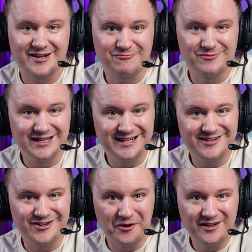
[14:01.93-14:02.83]
really the
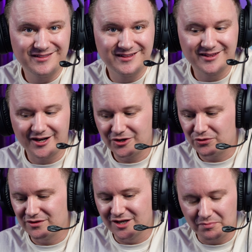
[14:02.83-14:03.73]
only thing that I could
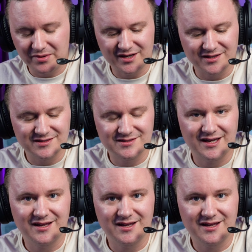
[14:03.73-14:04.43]
nitpick and say